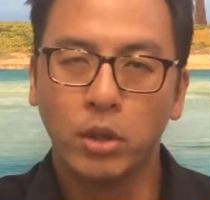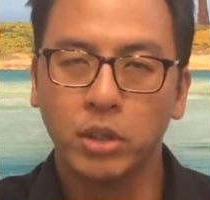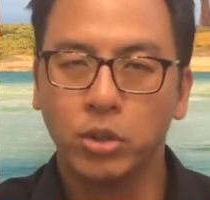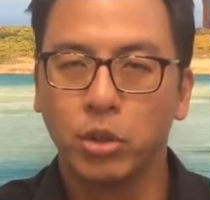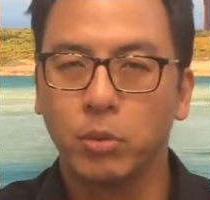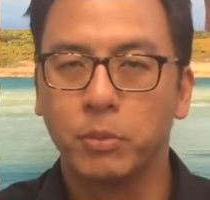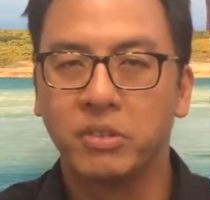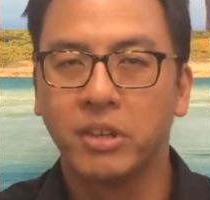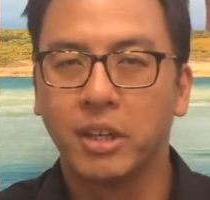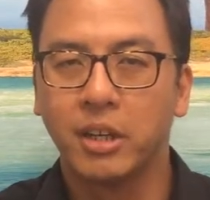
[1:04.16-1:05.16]
the dog
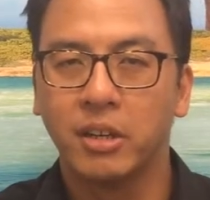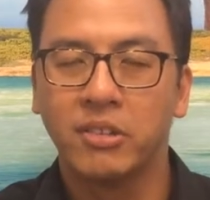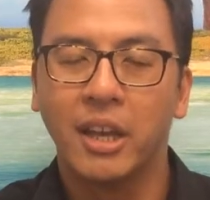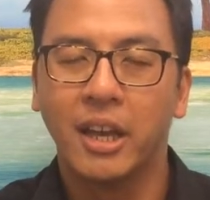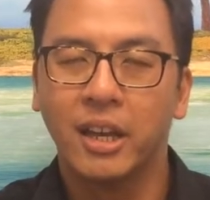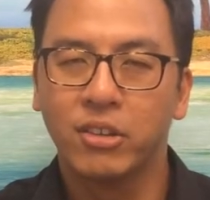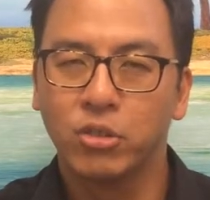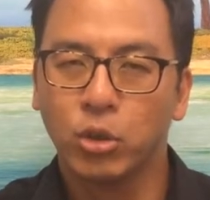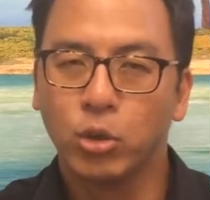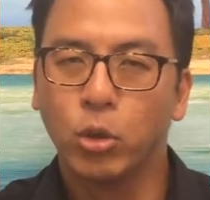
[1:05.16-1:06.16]
beside us as
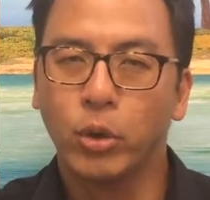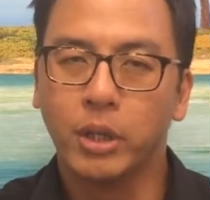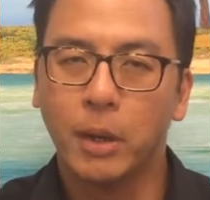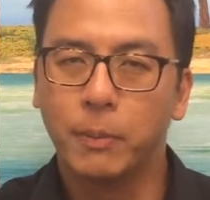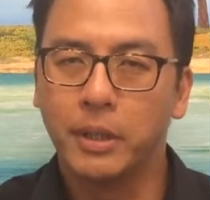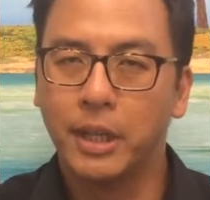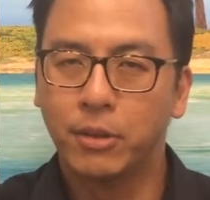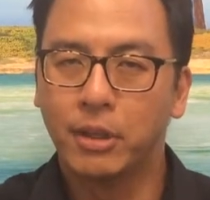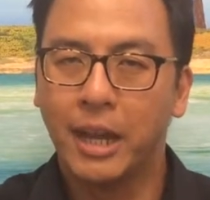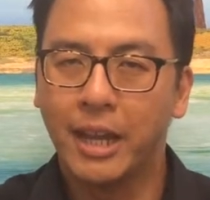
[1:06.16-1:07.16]
though going up a little
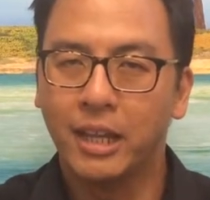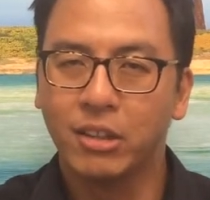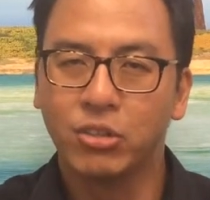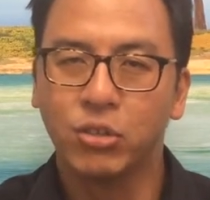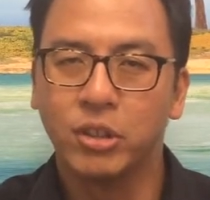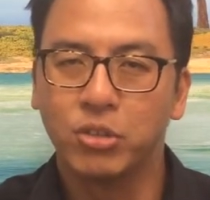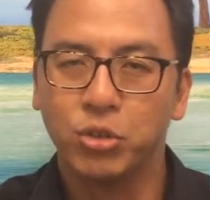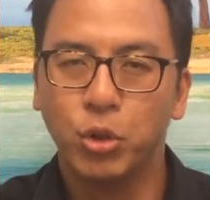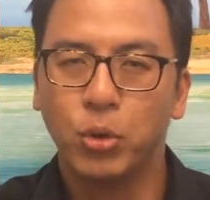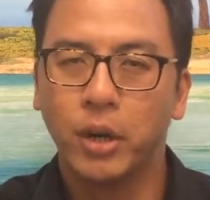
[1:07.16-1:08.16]
lane, so there's
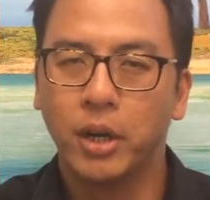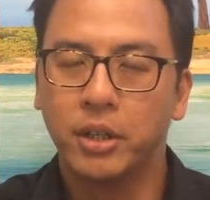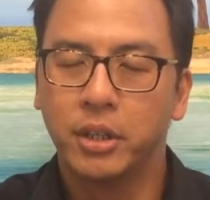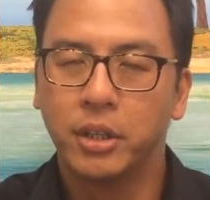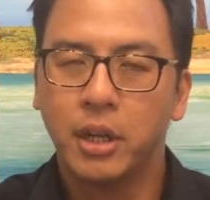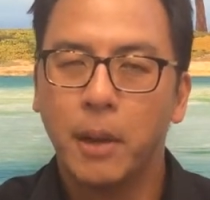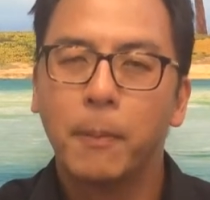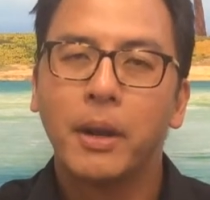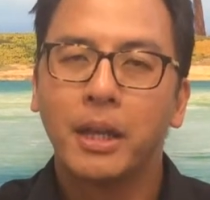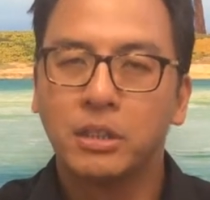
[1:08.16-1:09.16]
no other
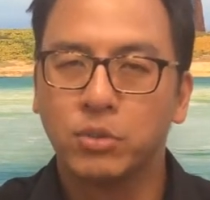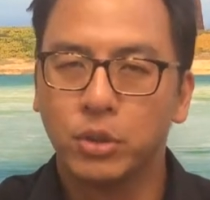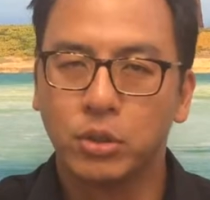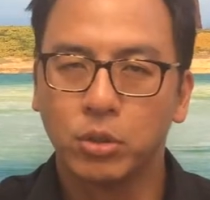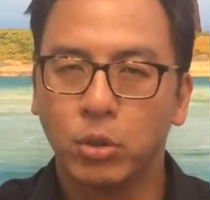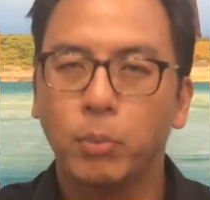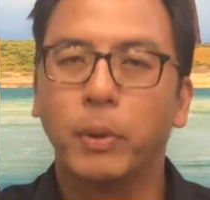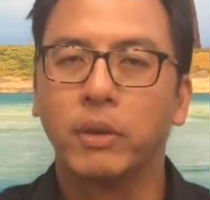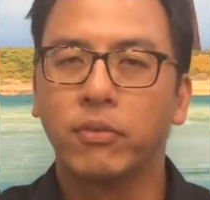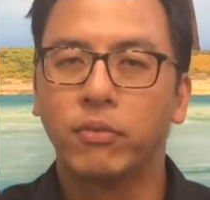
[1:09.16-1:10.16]
place for it to go
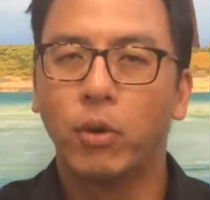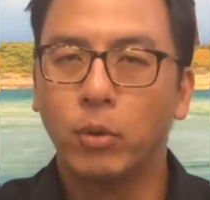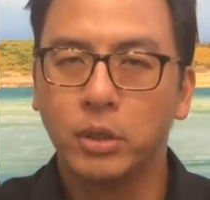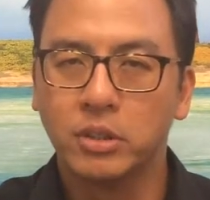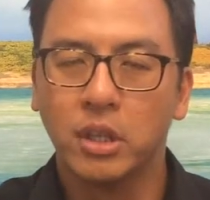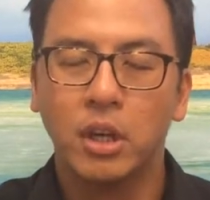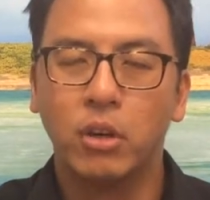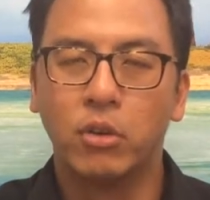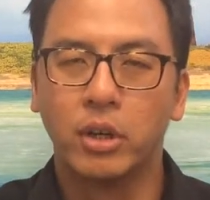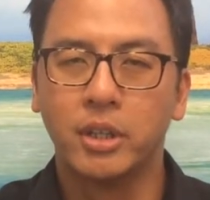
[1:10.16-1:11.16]
but forwards,
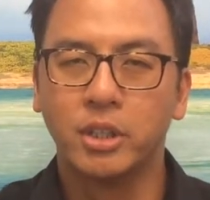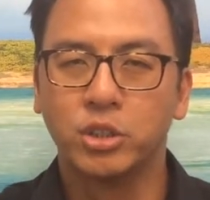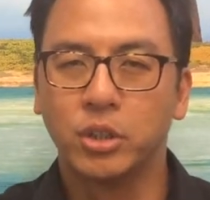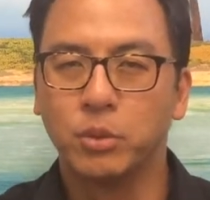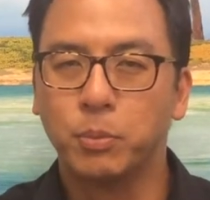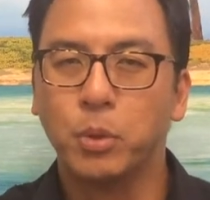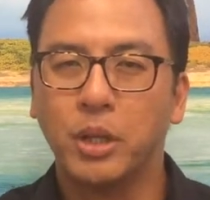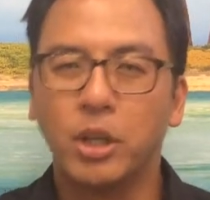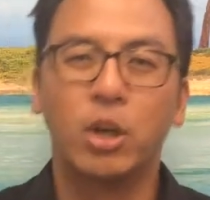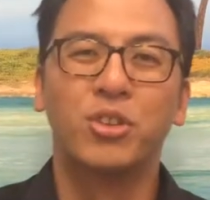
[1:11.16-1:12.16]
rather than trying to pull
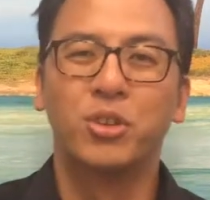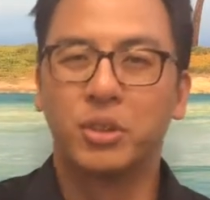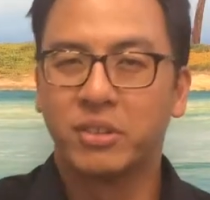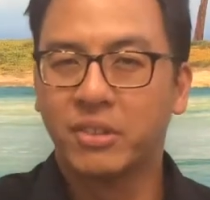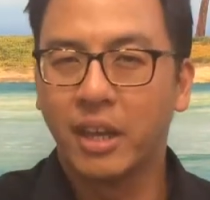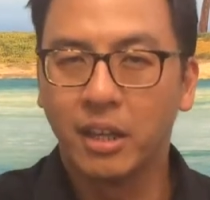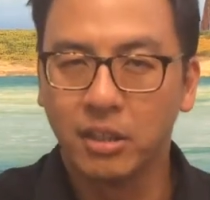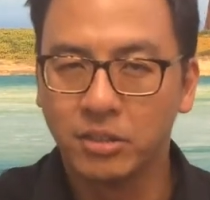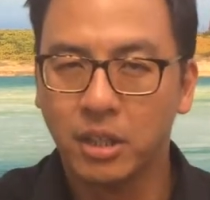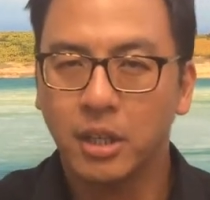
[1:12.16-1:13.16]
it onto the
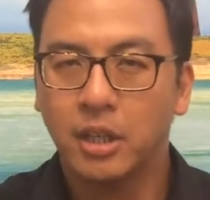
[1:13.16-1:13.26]
scales.